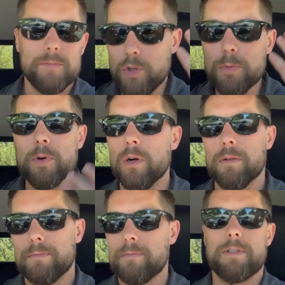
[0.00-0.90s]
numeral
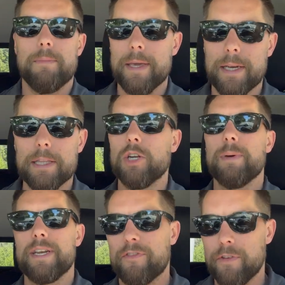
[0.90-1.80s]
to make it a little
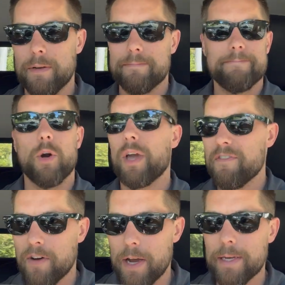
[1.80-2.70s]
bit different. Okay,
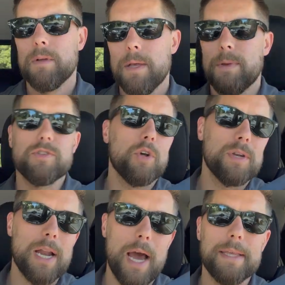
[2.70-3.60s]
fine. But there's no
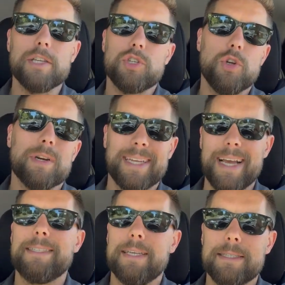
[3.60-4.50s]
denying that Tudor
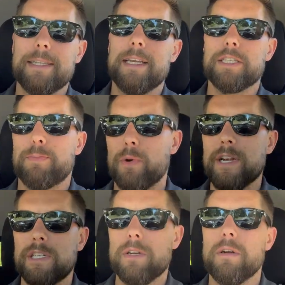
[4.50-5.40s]
gets its
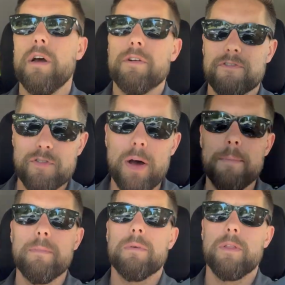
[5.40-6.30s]
inspiration
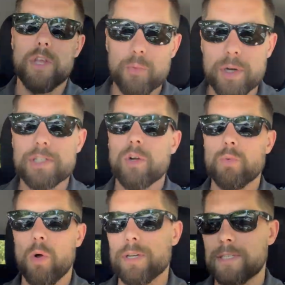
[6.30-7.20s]
from the original
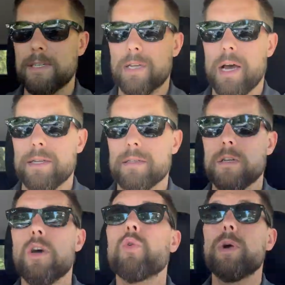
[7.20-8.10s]
Rolex designs,
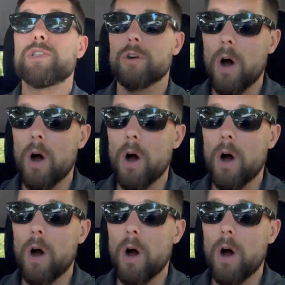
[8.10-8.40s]
which are